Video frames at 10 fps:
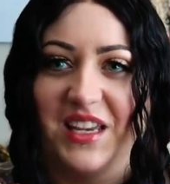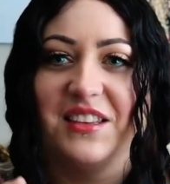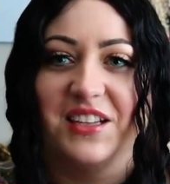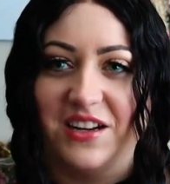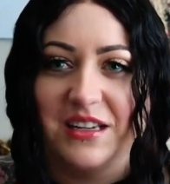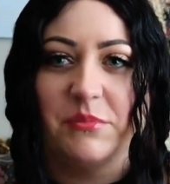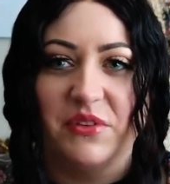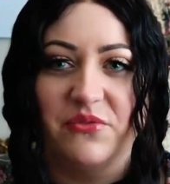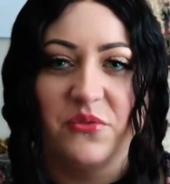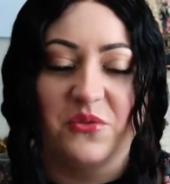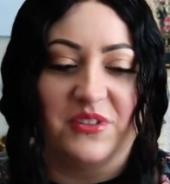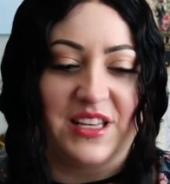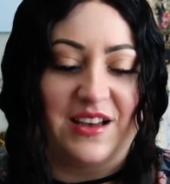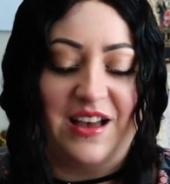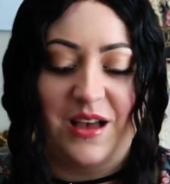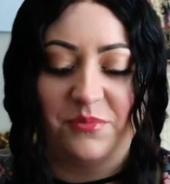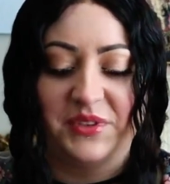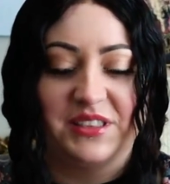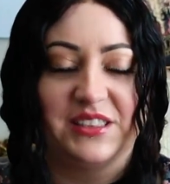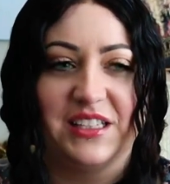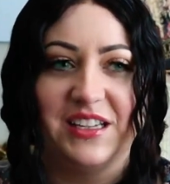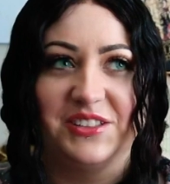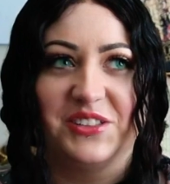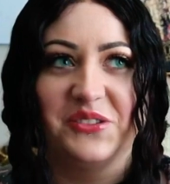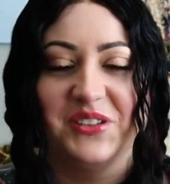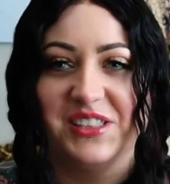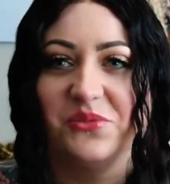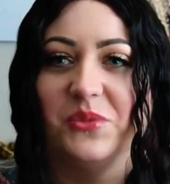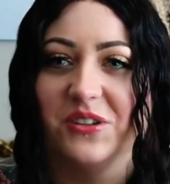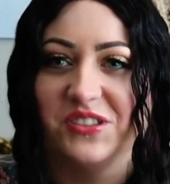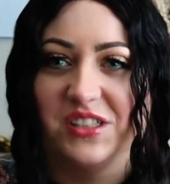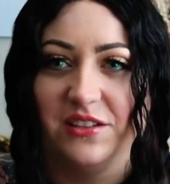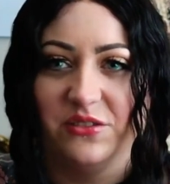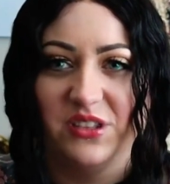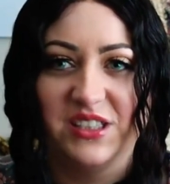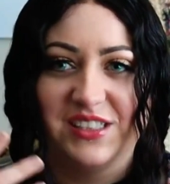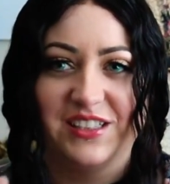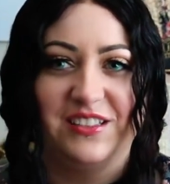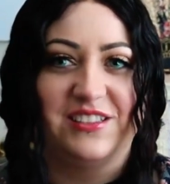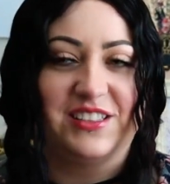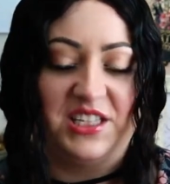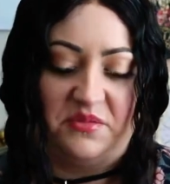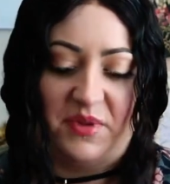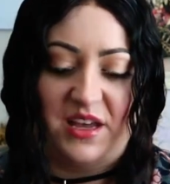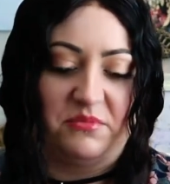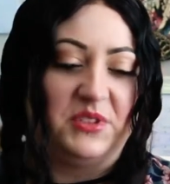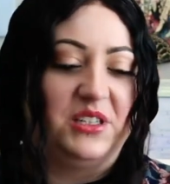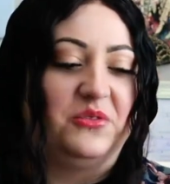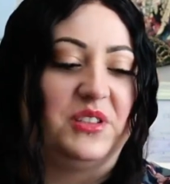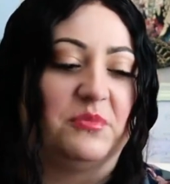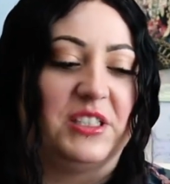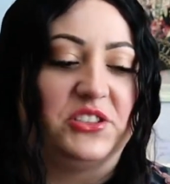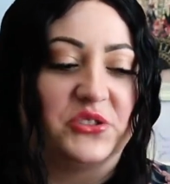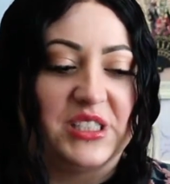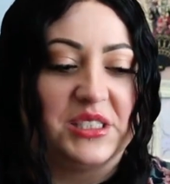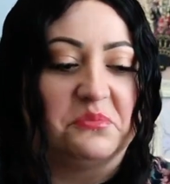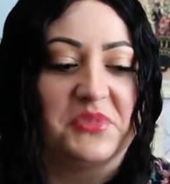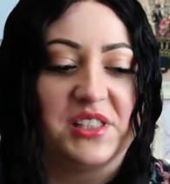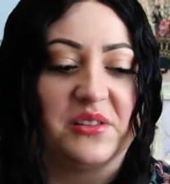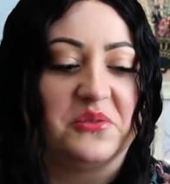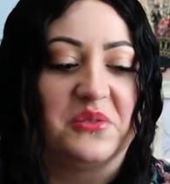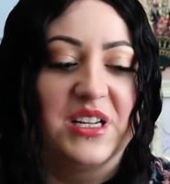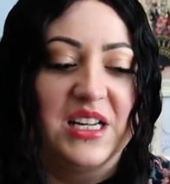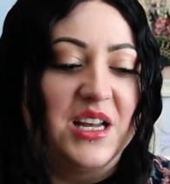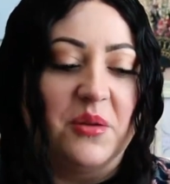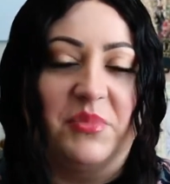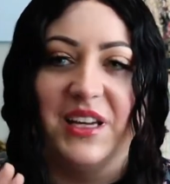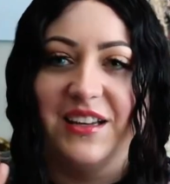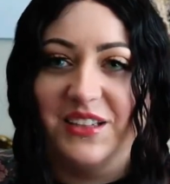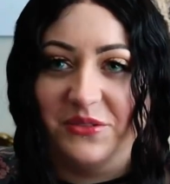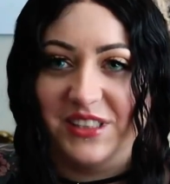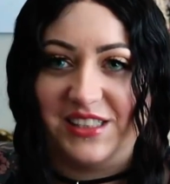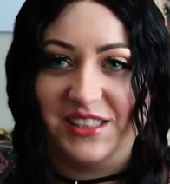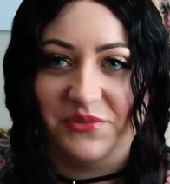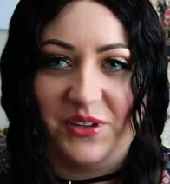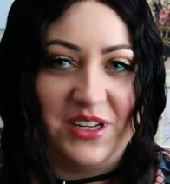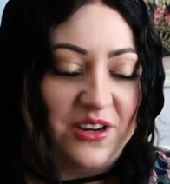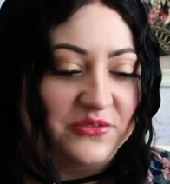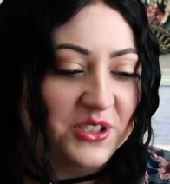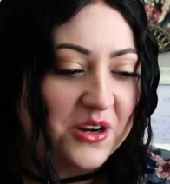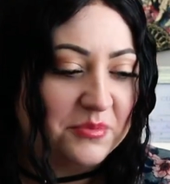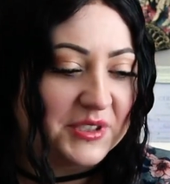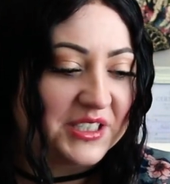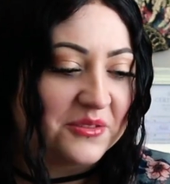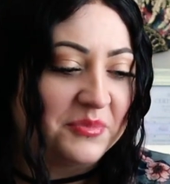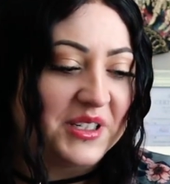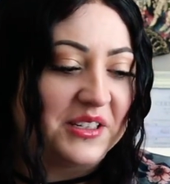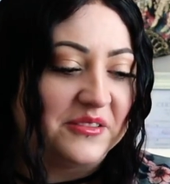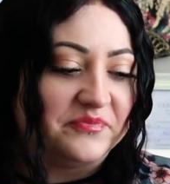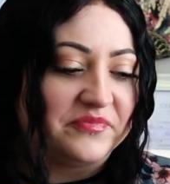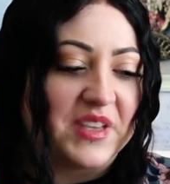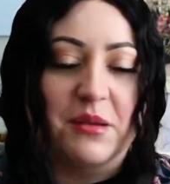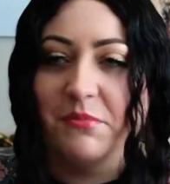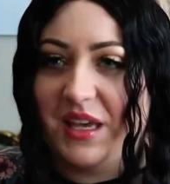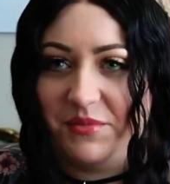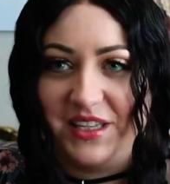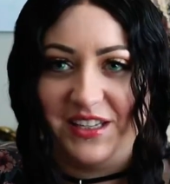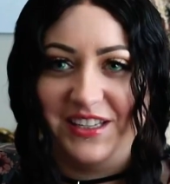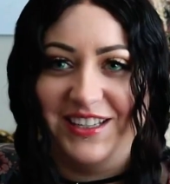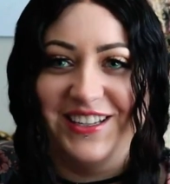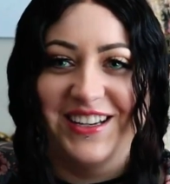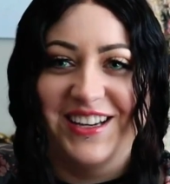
the night before that happened. And so these weird synchronicities keep happening with my dreams. So, but anyways, that's very off topic, but maybe it